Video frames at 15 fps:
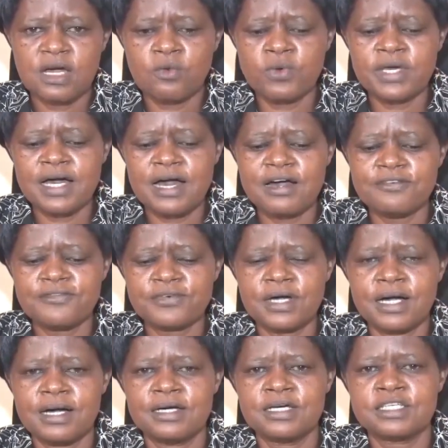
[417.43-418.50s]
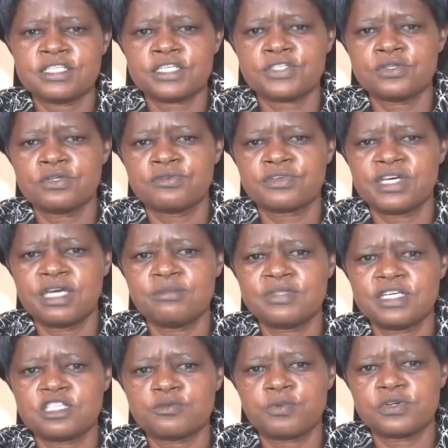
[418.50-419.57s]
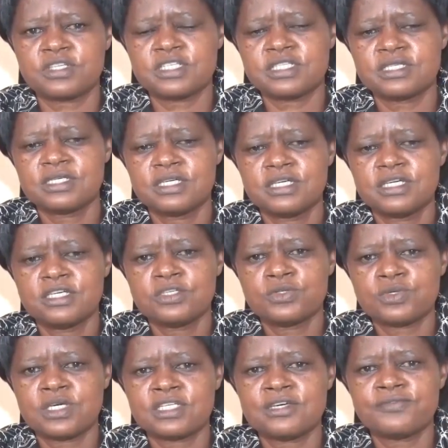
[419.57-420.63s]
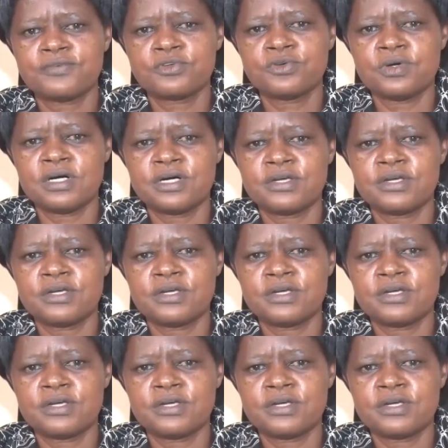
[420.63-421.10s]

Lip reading: We have a section of games and sports to cater for your